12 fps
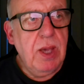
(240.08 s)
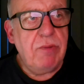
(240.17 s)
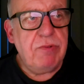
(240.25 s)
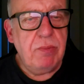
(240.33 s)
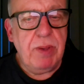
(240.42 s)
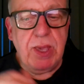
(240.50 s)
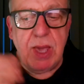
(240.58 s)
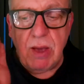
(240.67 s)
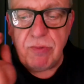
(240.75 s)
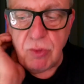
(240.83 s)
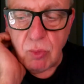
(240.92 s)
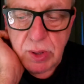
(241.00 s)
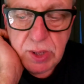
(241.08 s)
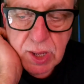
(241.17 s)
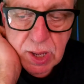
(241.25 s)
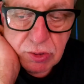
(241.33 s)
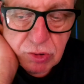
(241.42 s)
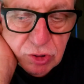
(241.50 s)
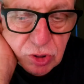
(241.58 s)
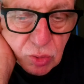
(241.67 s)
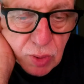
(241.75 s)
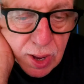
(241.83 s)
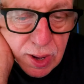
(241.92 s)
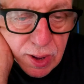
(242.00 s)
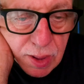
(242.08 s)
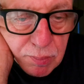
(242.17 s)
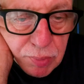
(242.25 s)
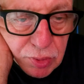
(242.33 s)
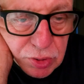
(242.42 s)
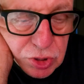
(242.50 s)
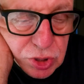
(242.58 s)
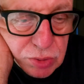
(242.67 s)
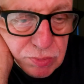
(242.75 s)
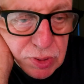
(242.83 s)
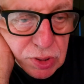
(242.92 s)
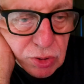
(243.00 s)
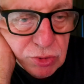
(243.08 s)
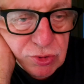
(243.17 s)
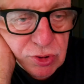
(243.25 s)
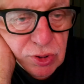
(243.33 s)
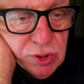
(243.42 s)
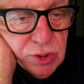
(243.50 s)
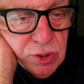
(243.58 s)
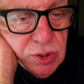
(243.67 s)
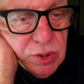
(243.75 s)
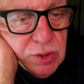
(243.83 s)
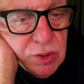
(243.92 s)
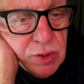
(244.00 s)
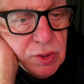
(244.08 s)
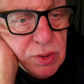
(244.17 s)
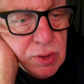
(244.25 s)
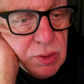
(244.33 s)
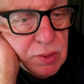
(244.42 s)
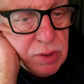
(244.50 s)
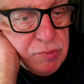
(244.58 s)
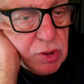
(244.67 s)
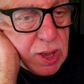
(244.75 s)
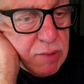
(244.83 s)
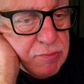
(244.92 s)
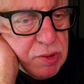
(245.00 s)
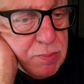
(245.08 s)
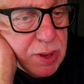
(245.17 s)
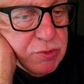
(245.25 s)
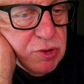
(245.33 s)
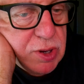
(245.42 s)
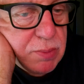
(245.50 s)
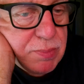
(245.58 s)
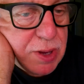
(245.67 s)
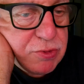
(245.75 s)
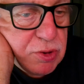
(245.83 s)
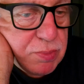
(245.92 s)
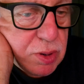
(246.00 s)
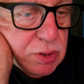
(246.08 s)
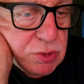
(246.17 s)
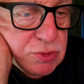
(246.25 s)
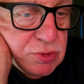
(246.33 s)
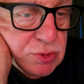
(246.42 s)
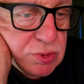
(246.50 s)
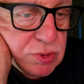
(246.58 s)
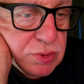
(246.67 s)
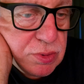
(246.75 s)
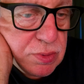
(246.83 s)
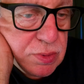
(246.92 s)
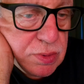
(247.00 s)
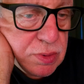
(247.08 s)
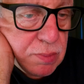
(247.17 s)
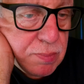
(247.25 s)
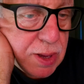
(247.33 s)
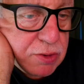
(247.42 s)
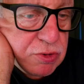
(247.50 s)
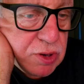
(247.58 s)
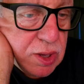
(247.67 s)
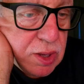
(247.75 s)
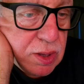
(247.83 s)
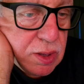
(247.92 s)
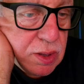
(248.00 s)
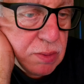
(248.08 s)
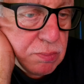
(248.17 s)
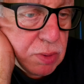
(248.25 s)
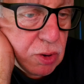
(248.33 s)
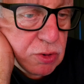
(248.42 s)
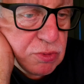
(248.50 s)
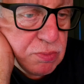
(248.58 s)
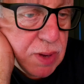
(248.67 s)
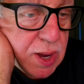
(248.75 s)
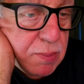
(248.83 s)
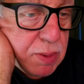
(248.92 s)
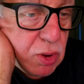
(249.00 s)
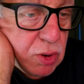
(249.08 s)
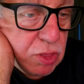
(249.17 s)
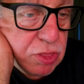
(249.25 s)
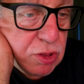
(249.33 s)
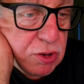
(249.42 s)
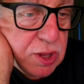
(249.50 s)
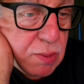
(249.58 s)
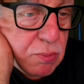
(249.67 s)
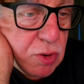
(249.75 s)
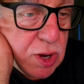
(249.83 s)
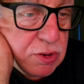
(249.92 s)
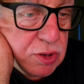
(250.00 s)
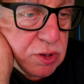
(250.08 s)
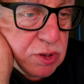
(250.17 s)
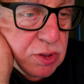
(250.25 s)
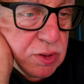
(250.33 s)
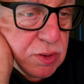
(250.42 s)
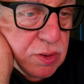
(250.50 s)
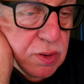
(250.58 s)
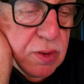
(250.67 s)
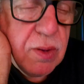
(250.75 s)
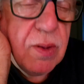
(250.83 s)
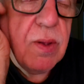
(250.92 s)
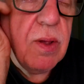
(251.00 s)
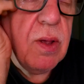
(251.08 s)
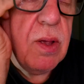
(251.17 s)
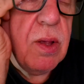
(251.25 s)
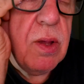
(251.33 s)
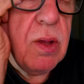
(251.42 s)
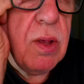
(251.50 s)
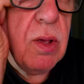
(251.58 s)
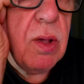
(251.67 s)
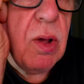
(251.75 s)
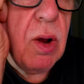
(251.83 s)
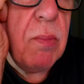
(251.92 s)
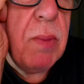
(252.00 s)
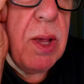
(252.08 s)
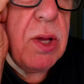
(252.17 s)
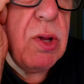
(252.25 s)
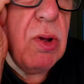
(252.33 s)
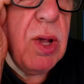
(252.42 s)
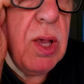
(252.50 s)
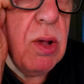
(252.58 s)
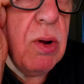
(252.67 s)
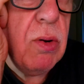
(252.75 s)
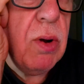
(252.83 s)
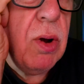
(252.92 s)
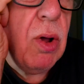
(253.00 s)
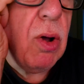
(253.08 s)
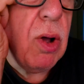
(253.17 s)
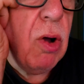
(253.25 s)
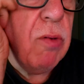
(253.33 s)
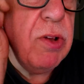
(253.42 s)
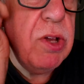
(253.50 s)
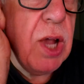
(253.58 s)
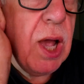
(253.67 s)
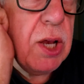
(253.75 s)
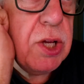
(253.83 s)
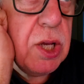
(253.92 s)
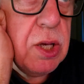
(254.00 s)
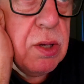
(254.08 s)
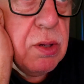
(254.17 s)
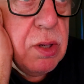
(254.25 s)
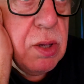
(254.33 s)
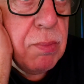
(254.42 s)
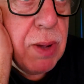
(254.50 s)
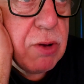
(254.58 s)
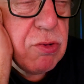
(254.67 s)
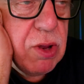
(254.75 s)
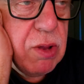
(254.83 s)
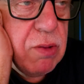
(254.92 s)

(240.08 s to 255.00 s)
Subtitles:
have to be careful when you get to too high an amperage, because if you have your battery in a battery box, the battery box may be only 30 amp rated. You've got to make sure you're not overcharging your battery